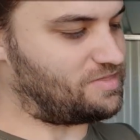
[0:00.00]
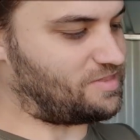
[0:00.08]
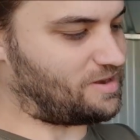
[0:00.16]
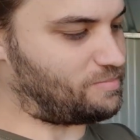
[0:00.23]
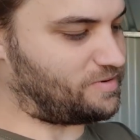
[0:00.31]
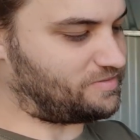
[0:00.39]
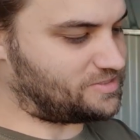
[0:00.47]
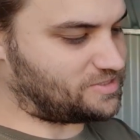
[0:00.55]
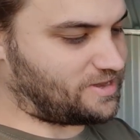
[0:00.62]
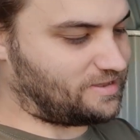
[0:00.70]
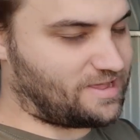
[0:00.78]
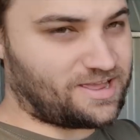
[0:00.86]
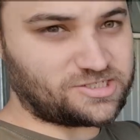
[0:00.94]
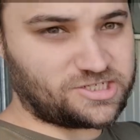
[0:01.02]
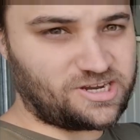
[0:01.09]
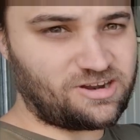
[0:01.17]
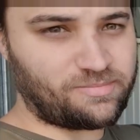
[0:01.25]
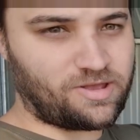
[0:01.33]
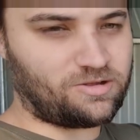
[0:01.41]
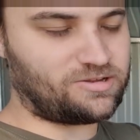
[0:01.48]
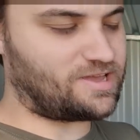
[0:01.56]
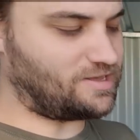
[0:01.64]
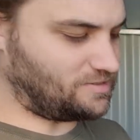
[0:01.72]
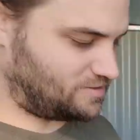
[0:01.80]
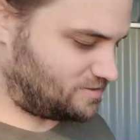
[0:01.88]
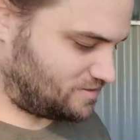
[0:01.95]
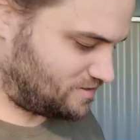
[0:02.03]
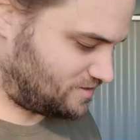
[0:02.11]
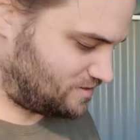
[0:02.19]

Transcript: that I bred this guy last year in my old house.